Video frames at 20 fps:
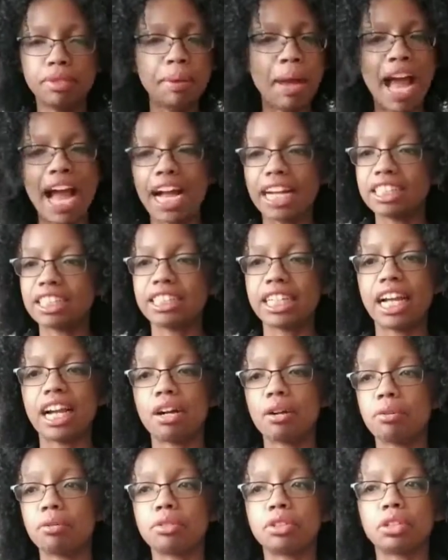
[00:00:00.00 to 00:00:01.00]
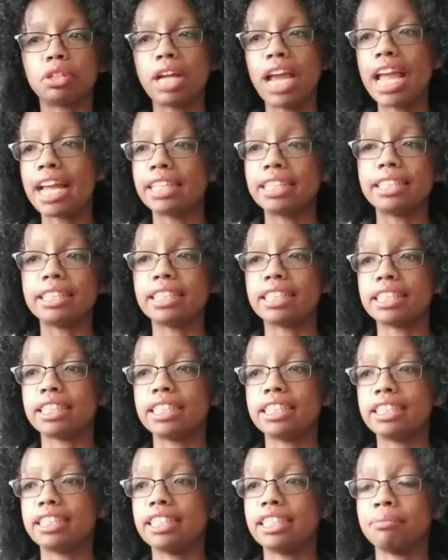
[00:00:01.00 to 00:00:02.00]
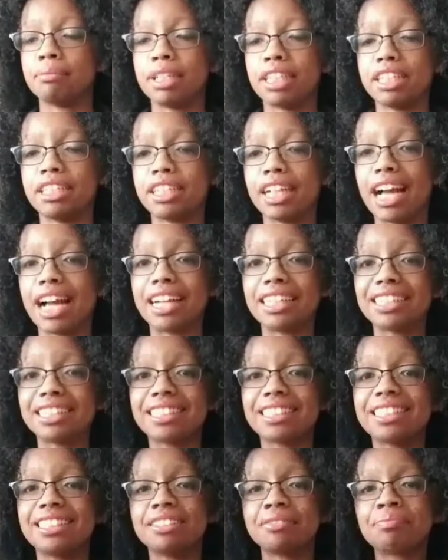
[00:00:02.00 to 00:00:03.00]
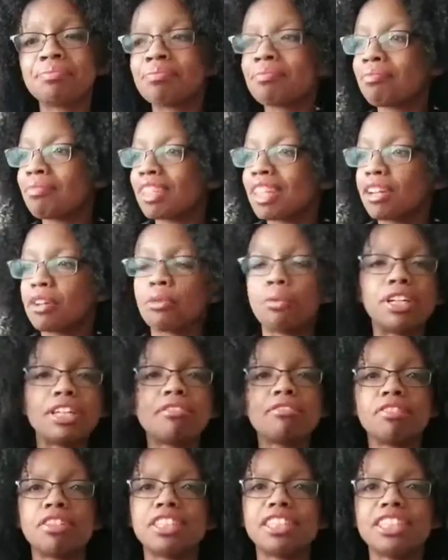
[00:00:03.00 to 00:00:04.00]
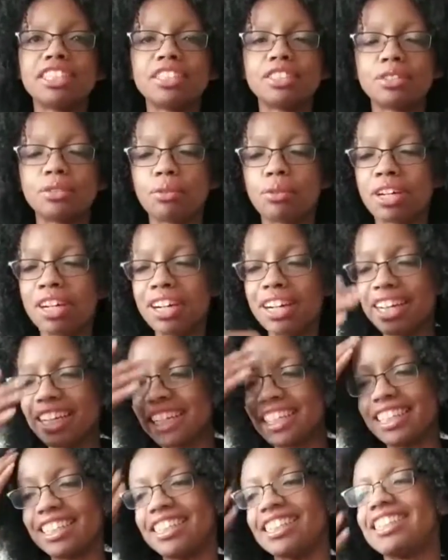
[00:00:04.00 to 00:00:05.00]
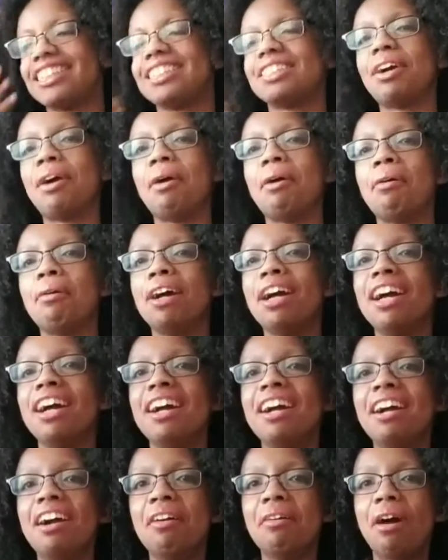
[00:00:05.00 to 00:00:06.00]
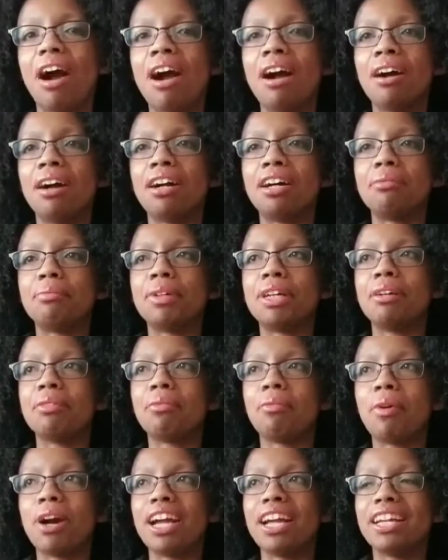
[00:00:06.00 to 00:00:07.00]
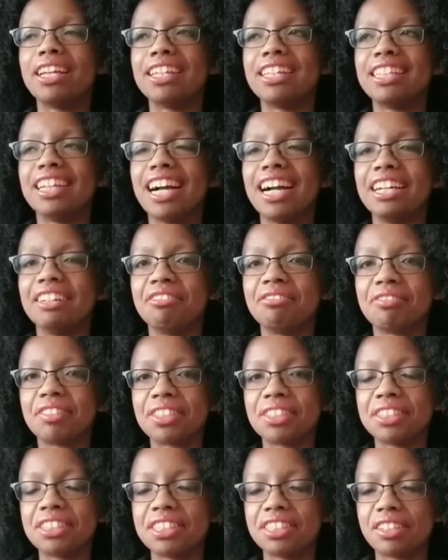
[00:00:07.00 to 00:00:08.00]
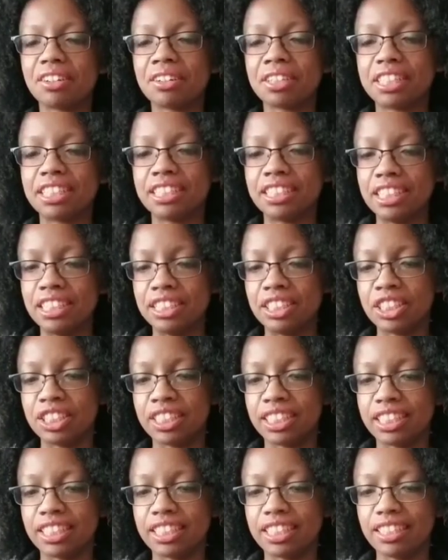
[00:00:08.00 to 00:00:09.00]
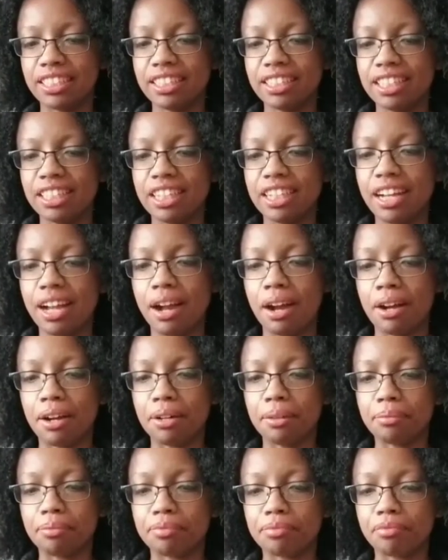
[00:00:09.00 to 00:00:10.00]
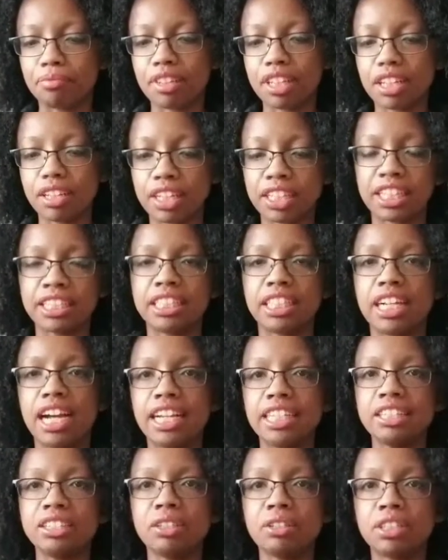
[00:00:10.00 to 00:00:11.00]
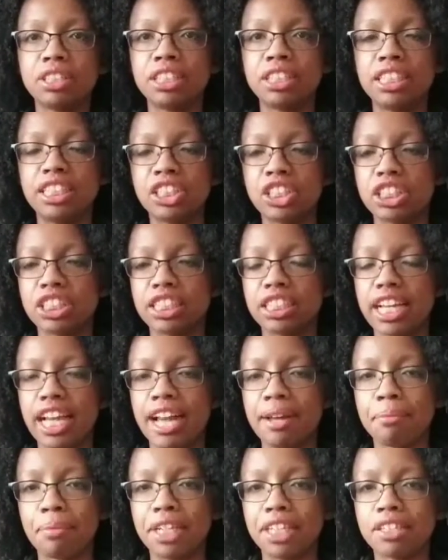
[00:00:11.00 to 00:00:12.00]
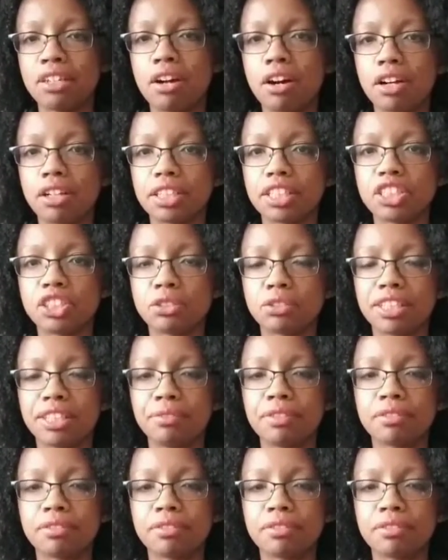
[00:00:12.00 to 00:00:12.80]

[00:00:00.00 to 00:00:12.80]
pass out or anything in my class. Quick funny story. So when I first started teaching, like I said, I started teaching at my college, so